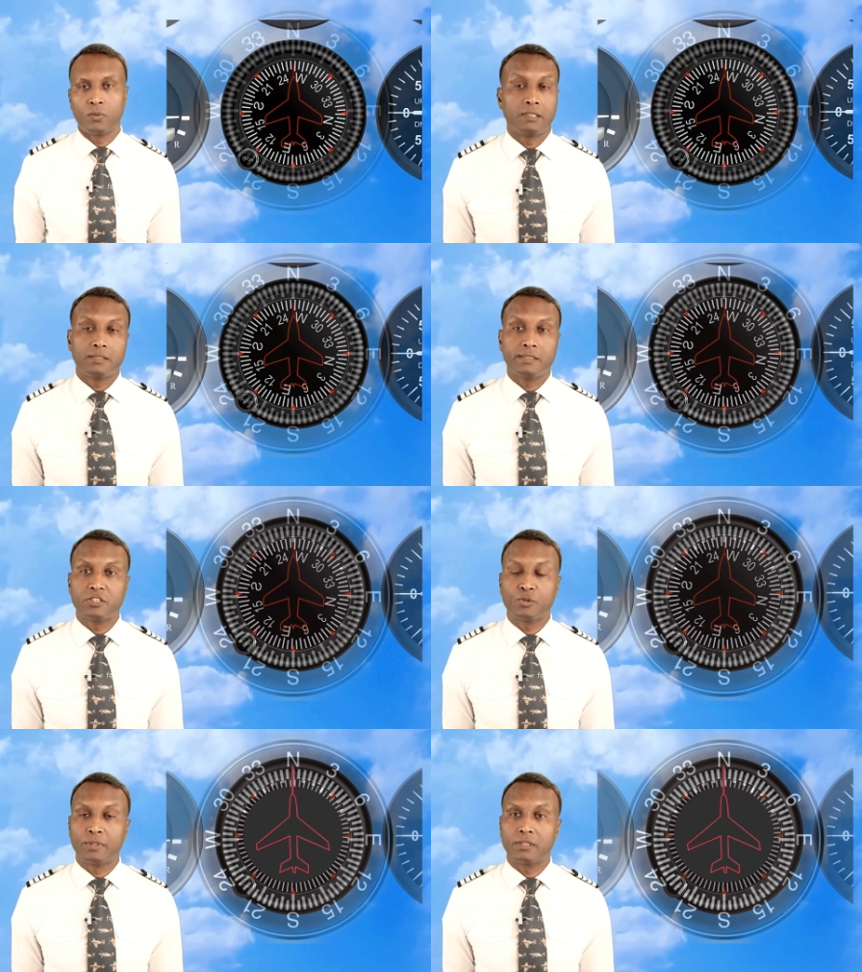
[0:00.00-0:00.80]
This
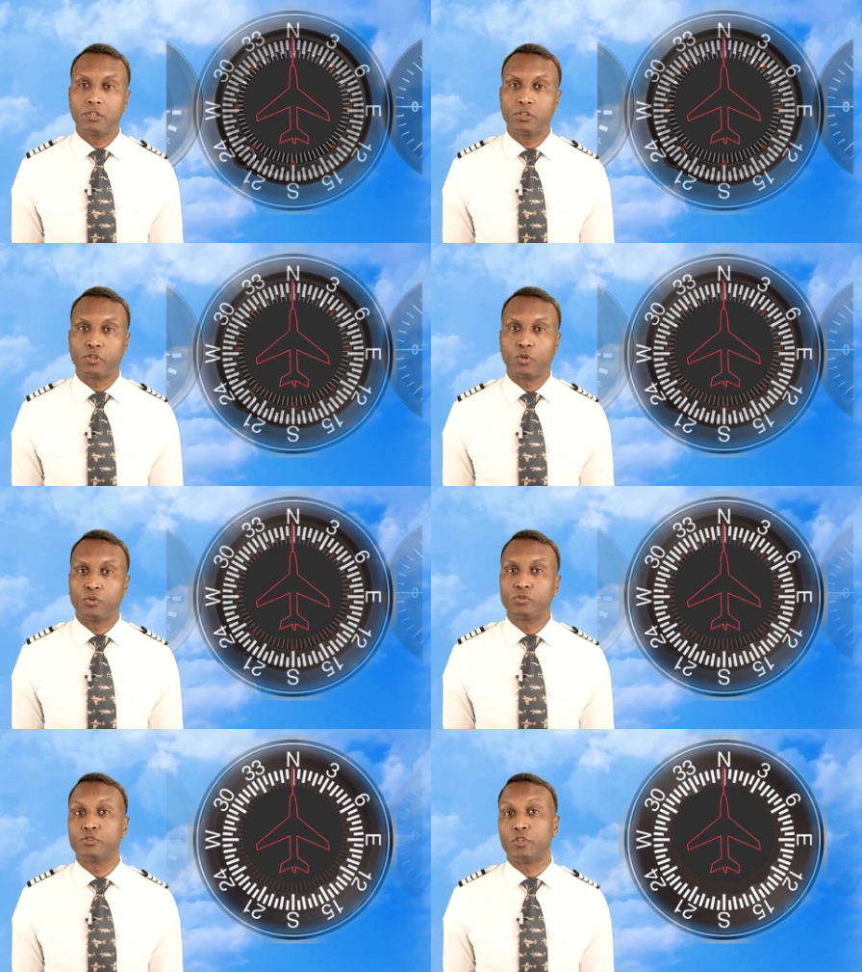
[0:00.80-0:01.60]
instrument
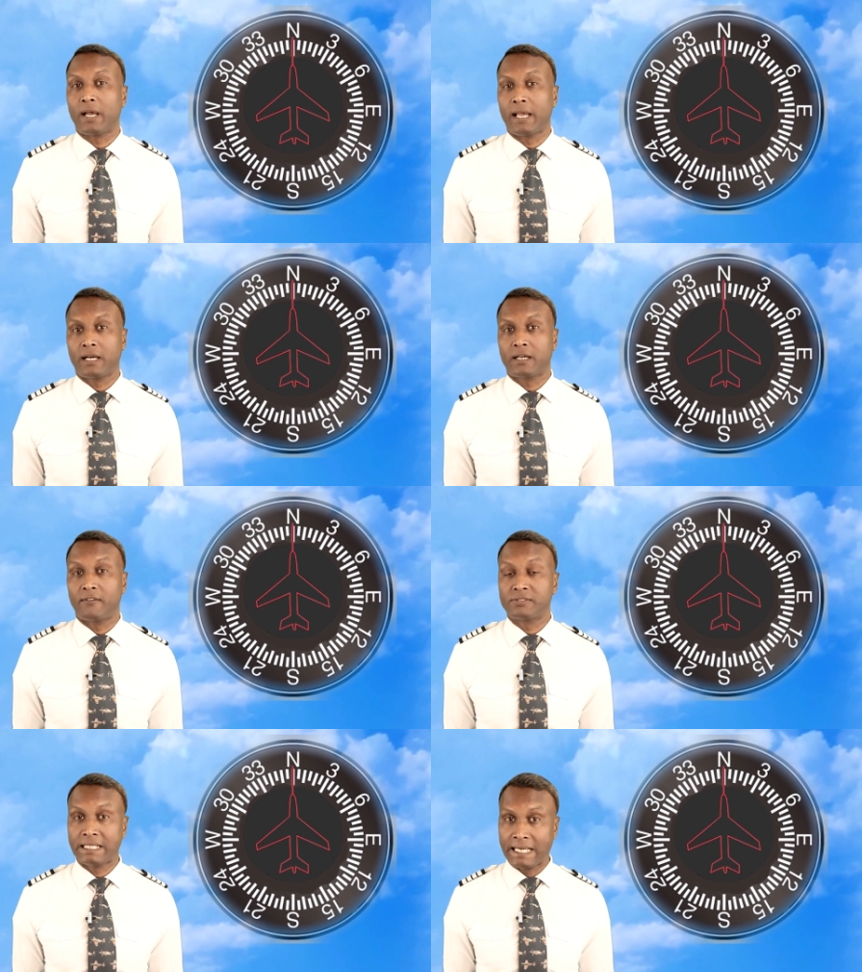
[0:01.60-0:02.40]
shows your
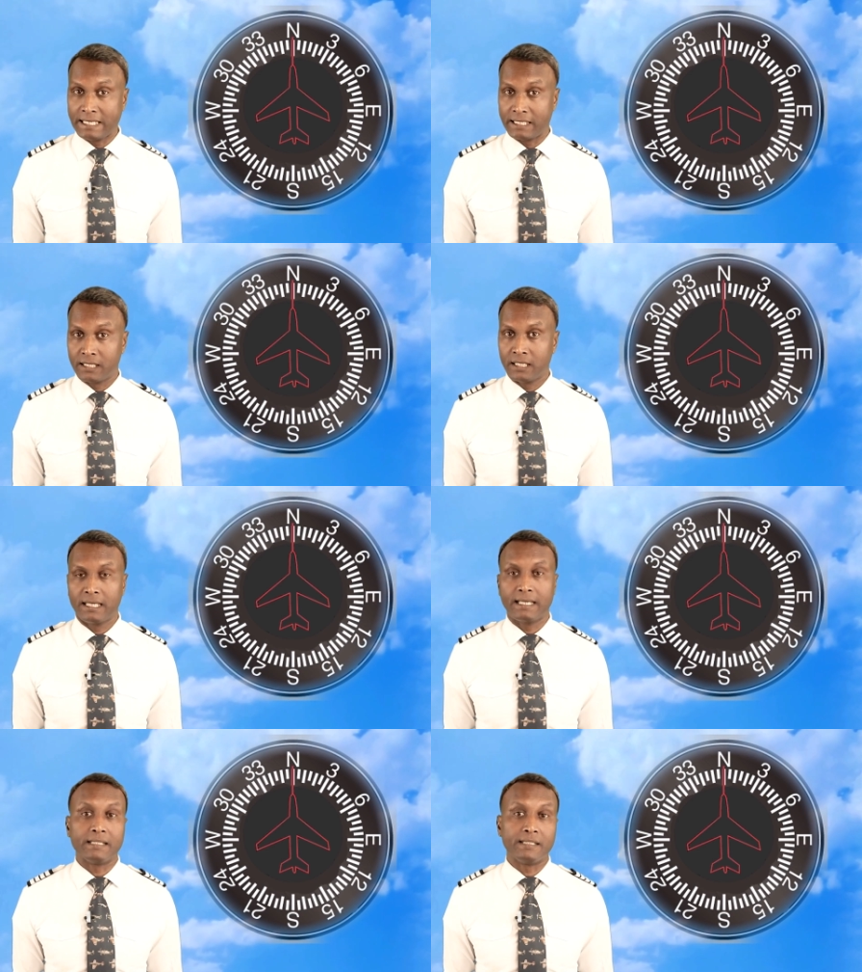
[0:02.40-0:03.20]
aircraft's heading
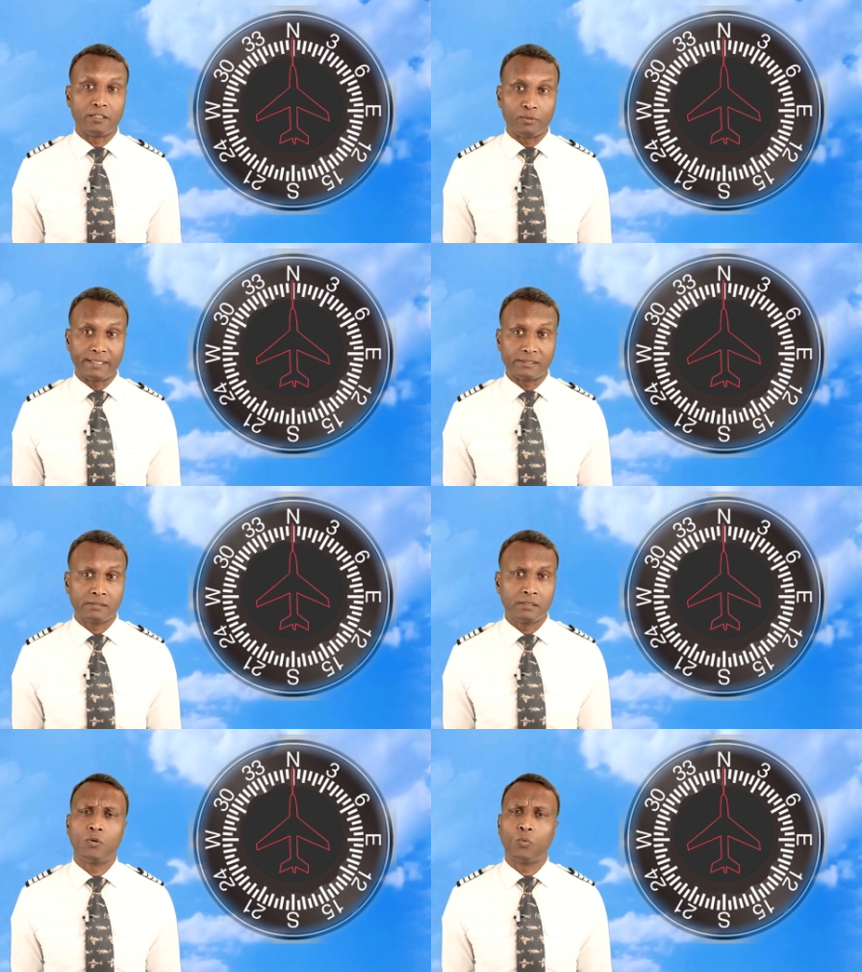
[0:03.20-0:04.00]
in
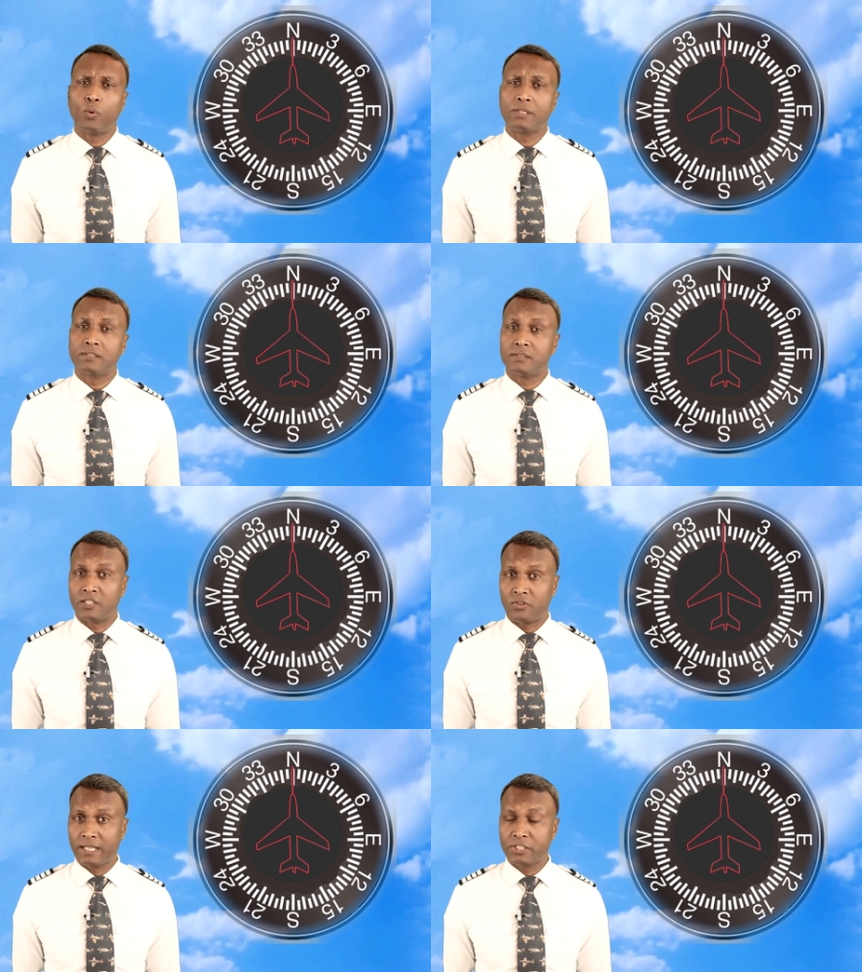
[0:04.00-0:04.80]
degrees, which is
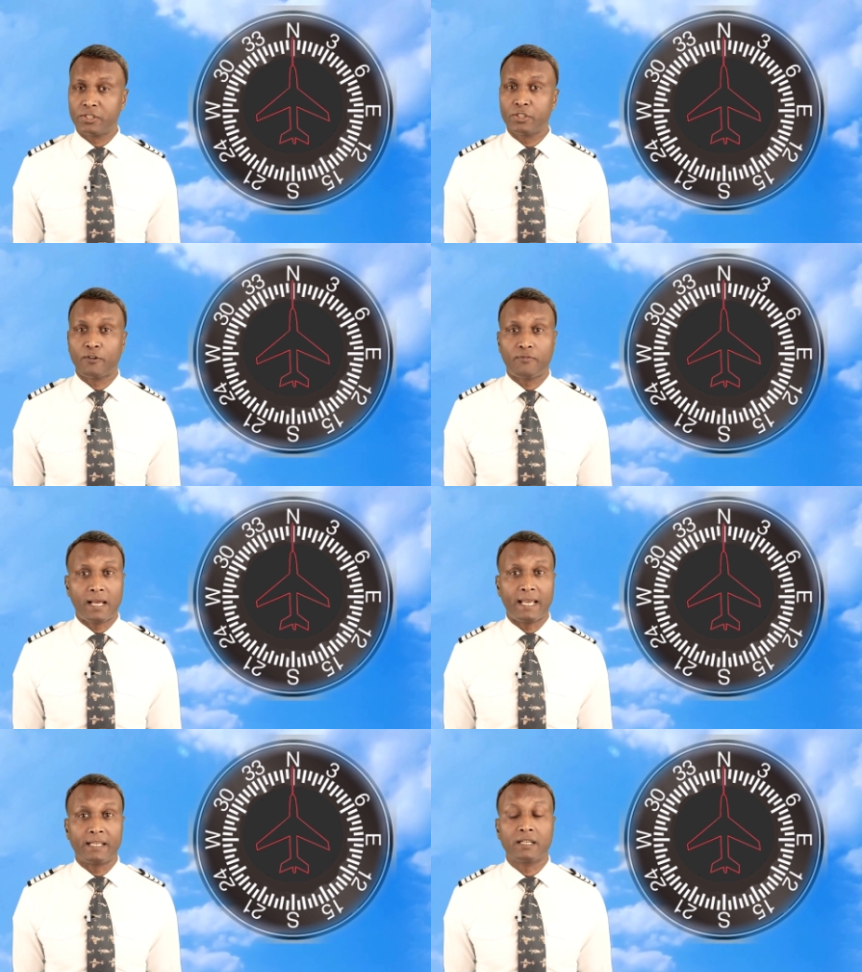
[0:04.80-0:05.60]
the direction you're
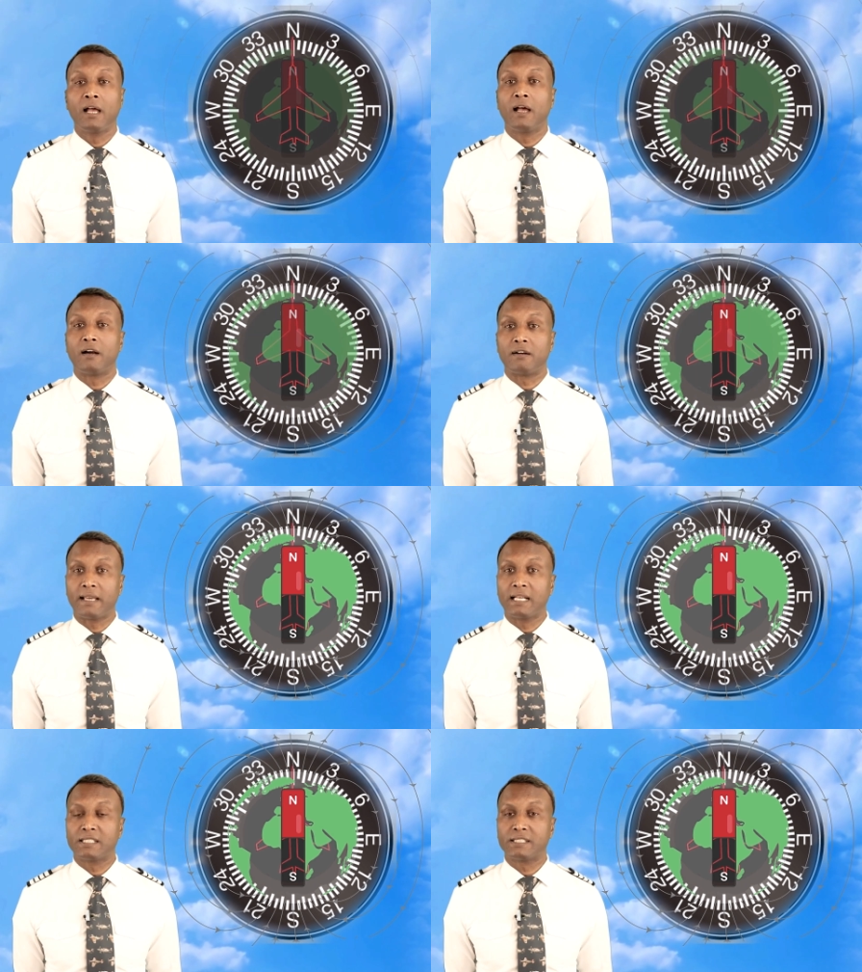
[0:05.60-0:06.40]
flying
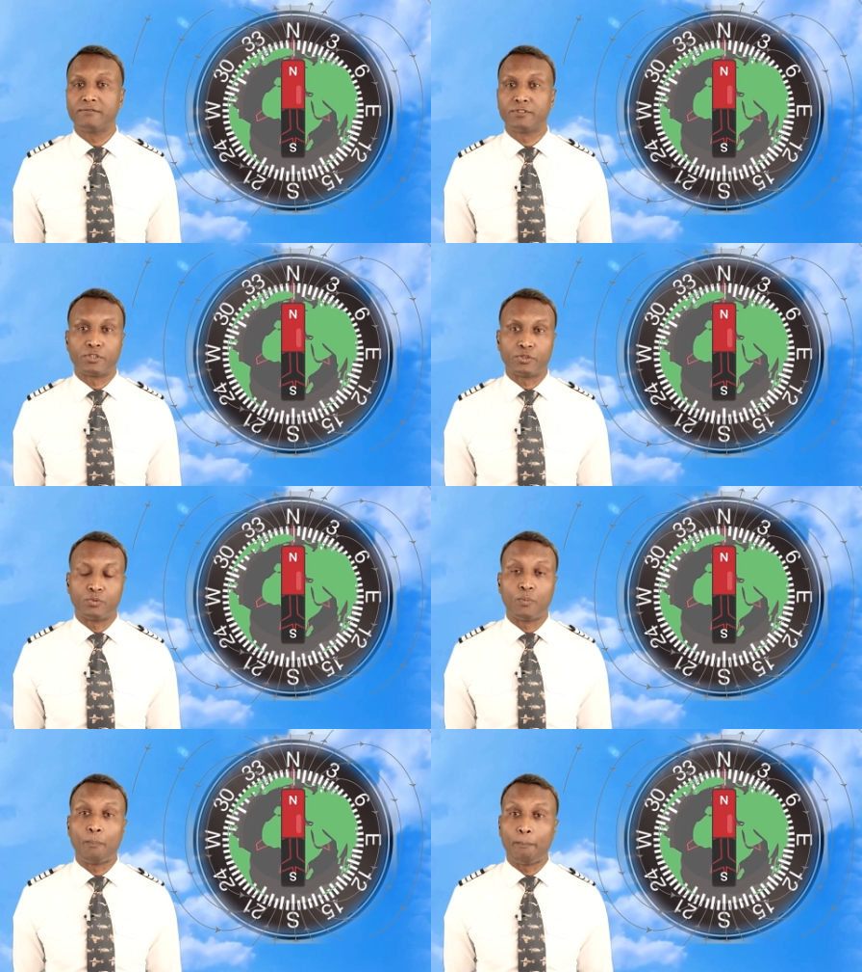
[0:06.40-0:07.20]
relative
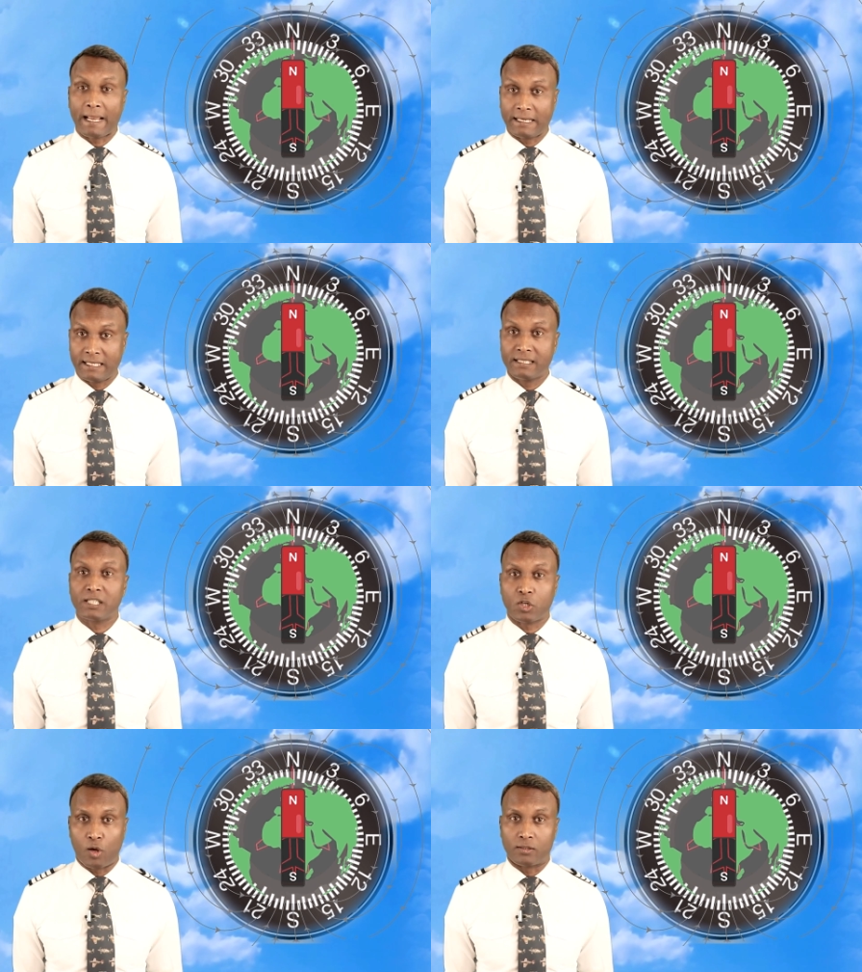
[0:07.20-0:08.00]
to
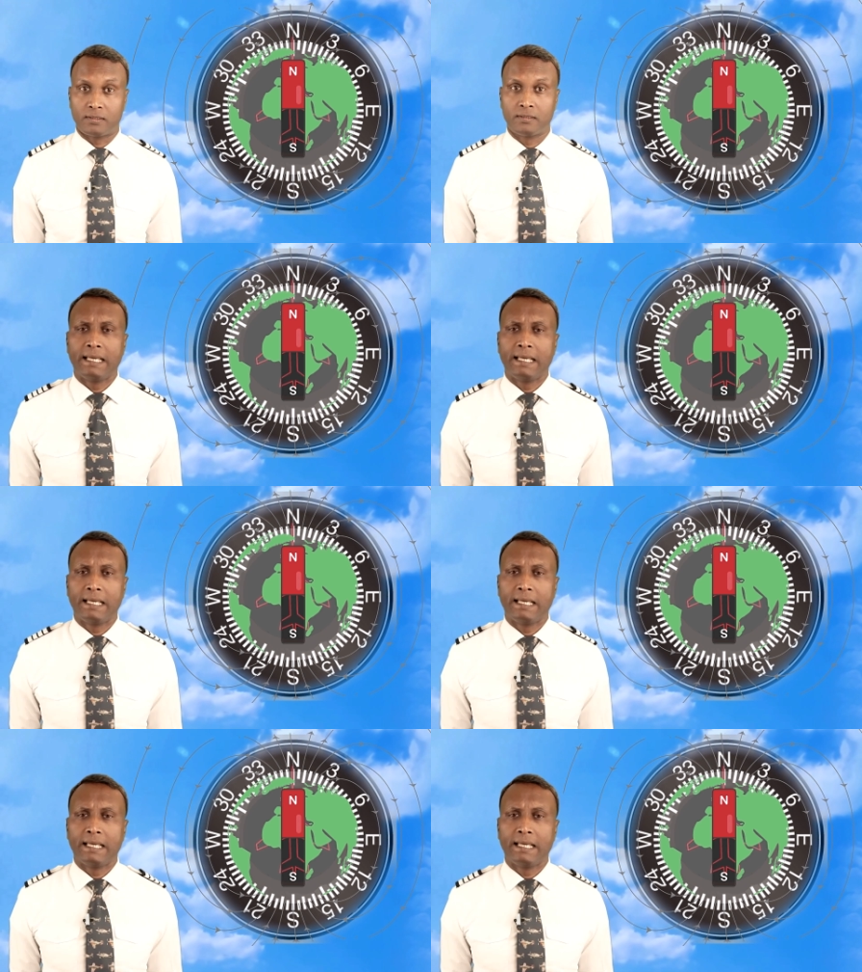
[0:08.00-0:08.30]
magnetic north.